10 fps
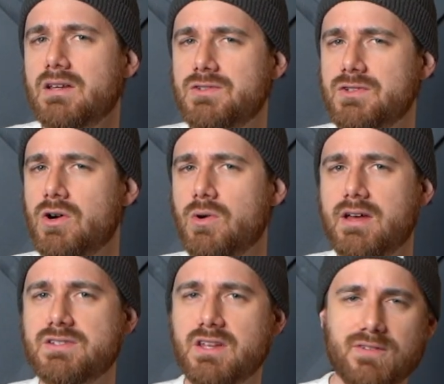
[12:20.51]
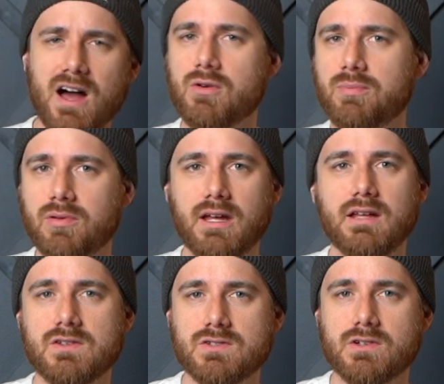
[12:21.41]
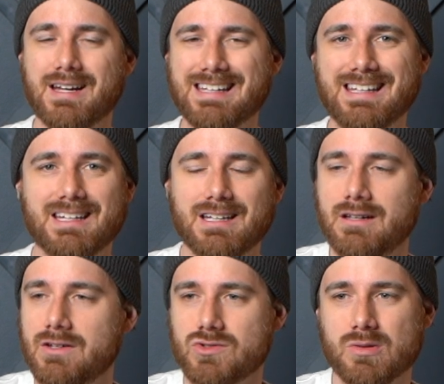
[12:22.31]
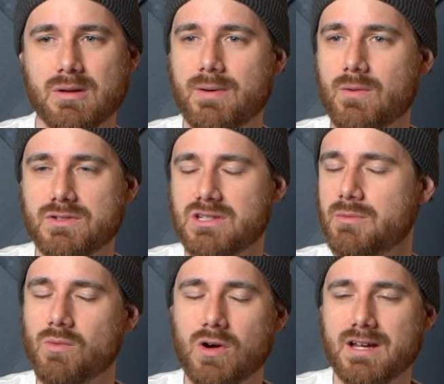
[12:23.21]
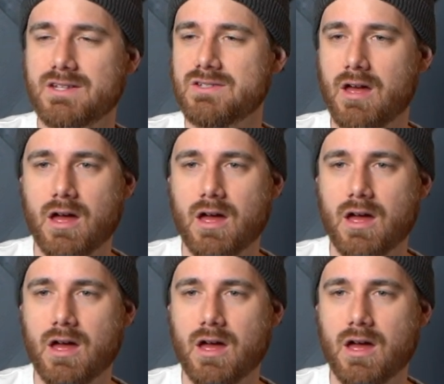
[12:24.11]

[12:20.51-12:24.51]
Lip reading: And so as if I were playing this song again, strumming wise,